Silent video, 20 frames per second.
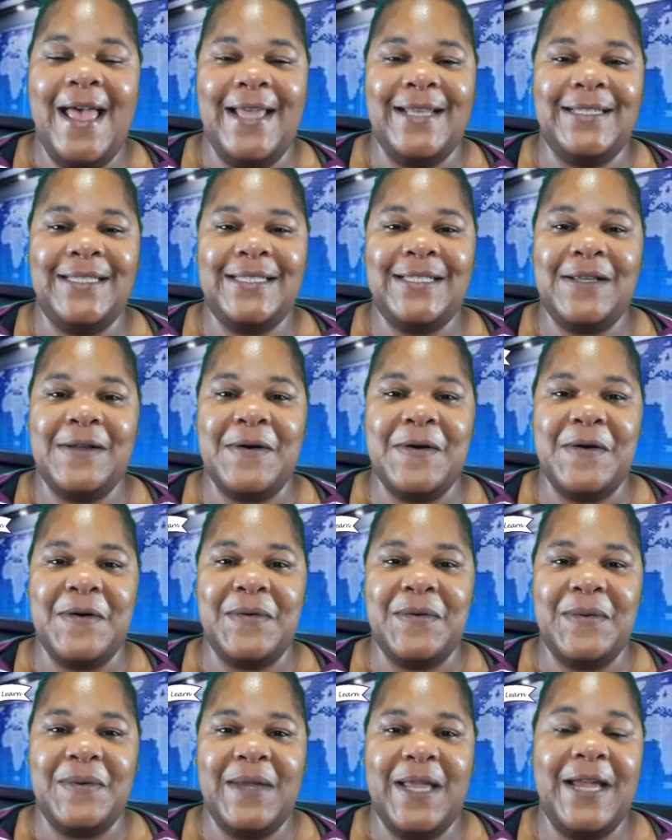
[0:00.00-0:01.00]
And
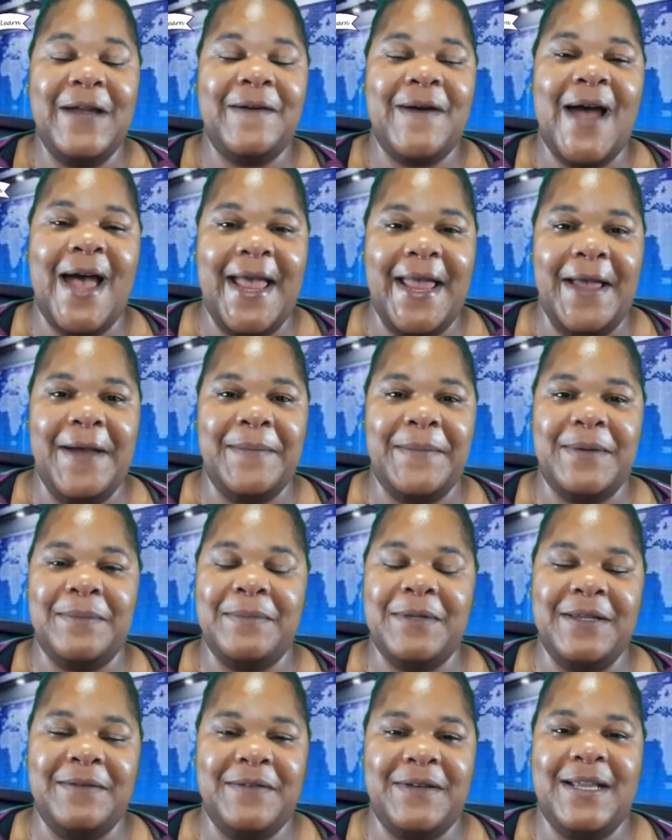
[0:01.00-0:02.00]
so here I am.
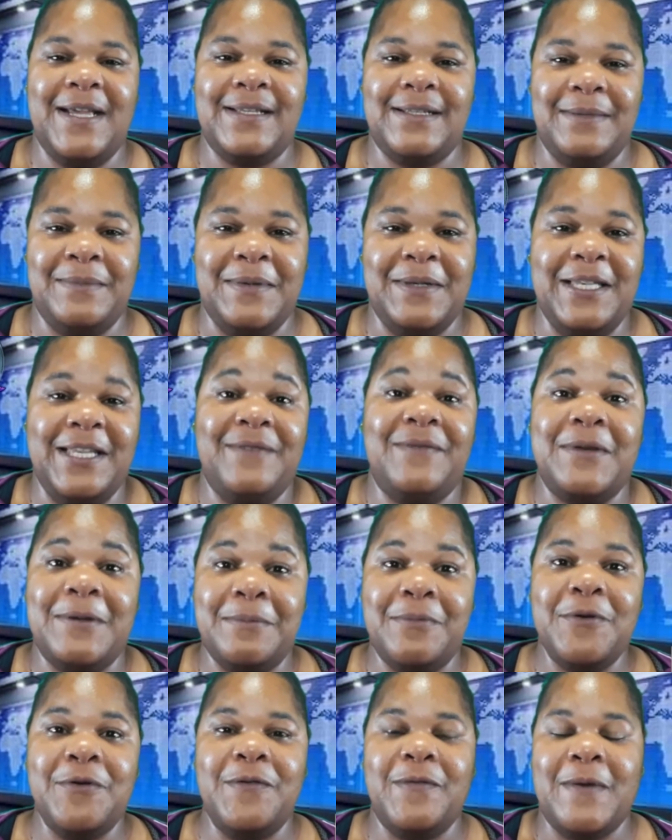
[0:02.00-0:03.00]
I'm
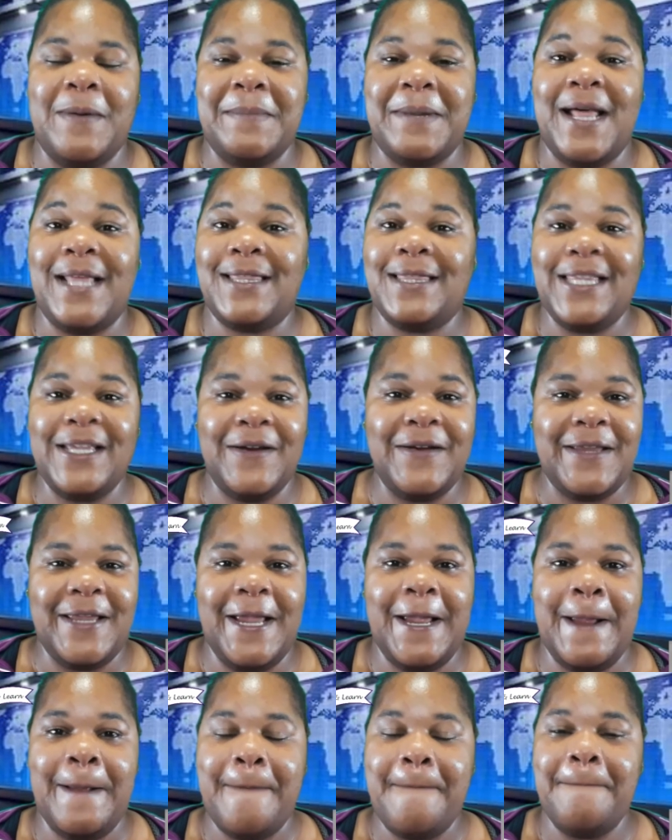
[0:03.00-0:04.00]
living proof. I'm not there
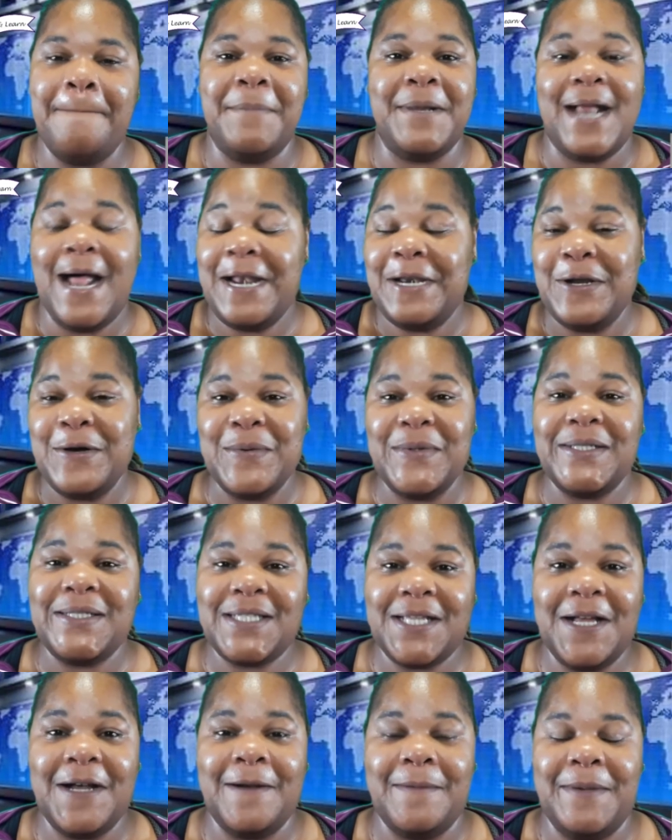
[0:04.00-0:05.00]
yet, but I know
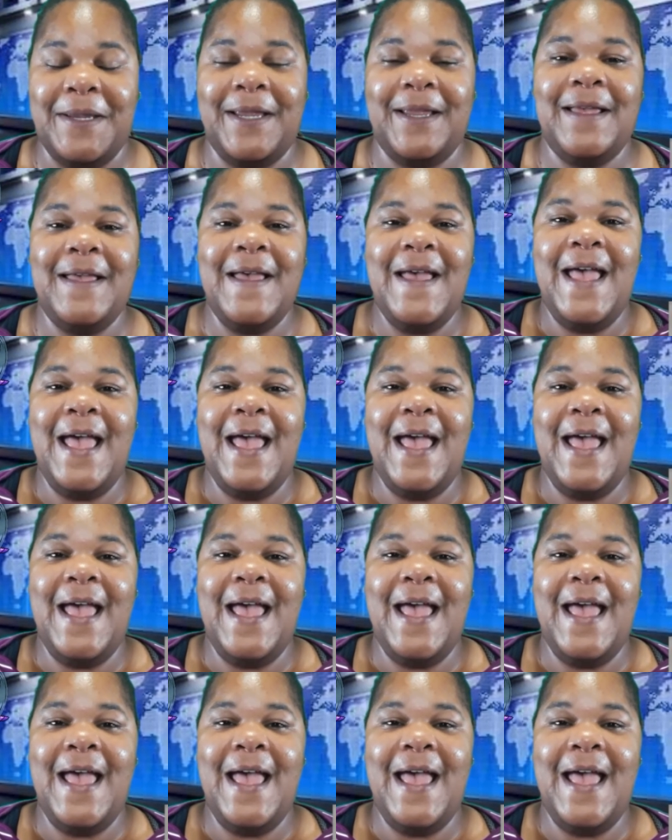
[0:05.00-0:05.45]
it's coming.